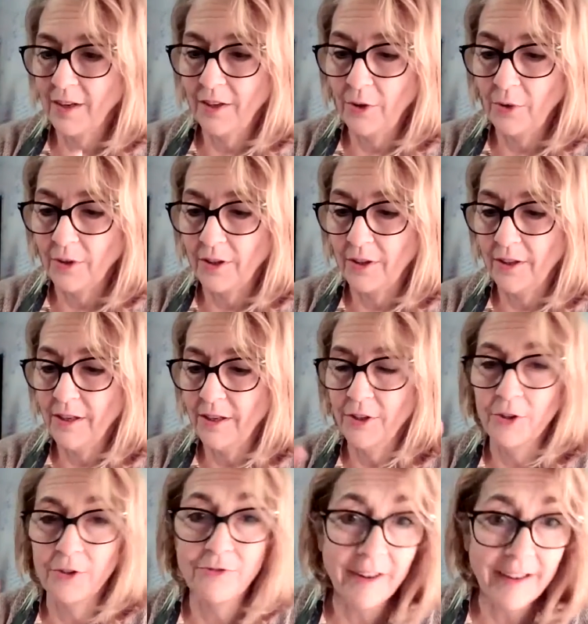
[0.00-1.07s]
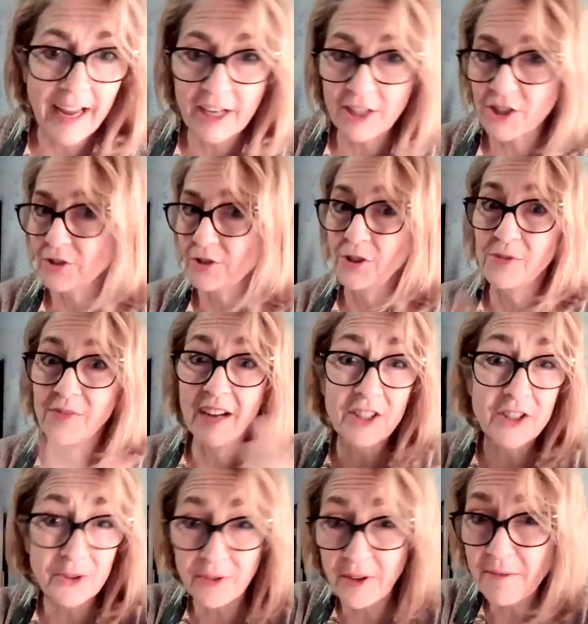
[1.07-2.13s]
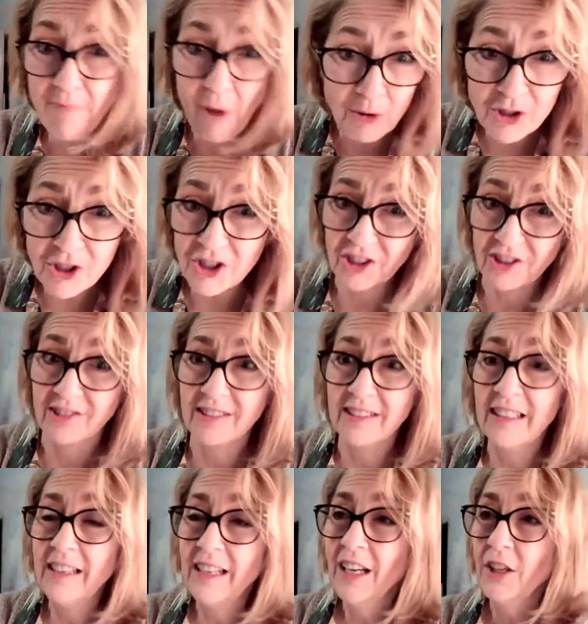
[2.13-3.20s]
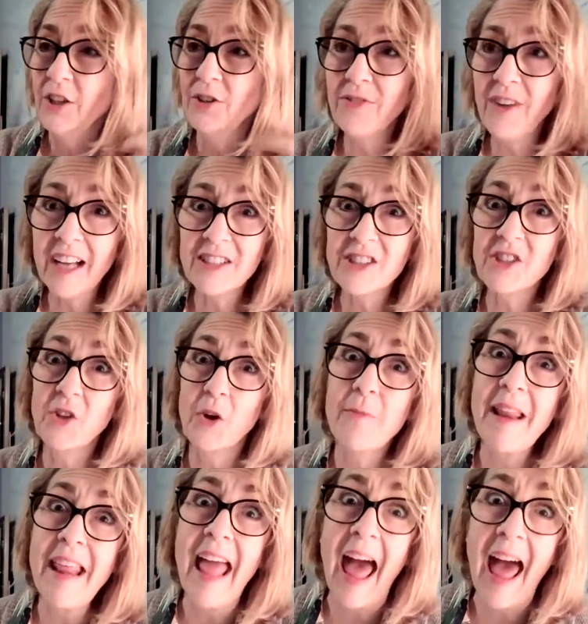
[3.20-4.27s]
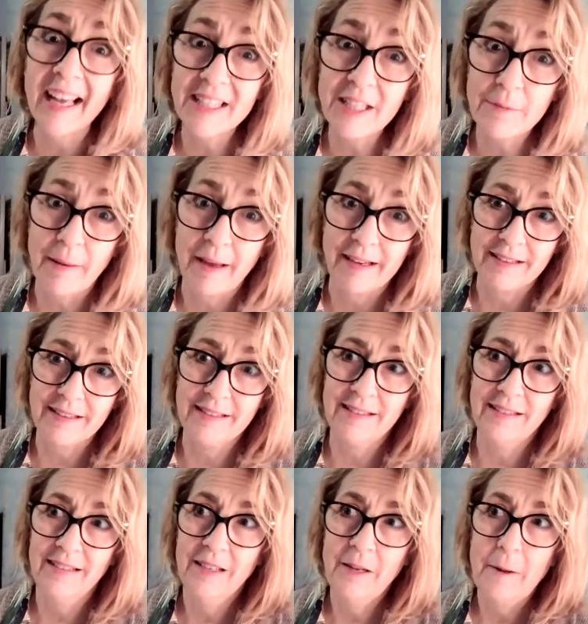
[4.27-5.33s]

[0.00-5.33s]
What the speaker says: your financial, you've got your emotional, you've got so many aspects